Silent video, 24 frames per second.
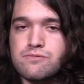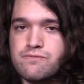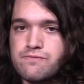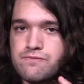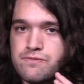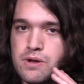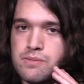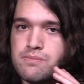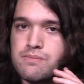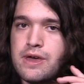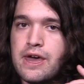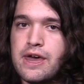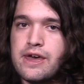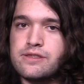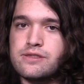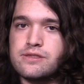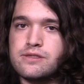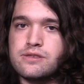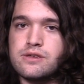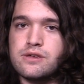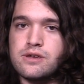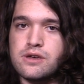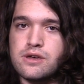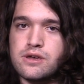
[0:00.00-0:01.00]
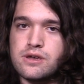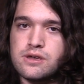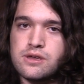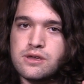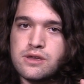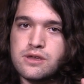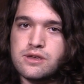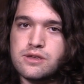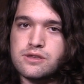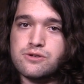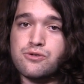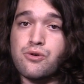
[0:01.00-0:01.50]
from head to
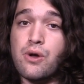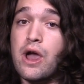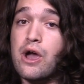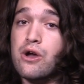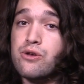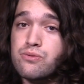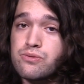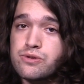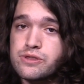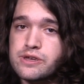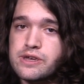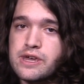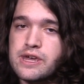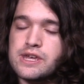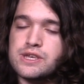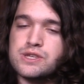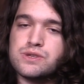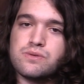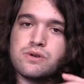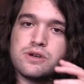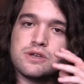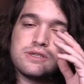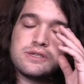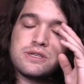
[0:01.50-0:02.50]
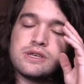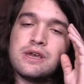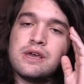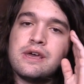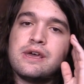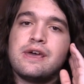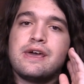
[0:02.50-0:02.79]
ground where the case was,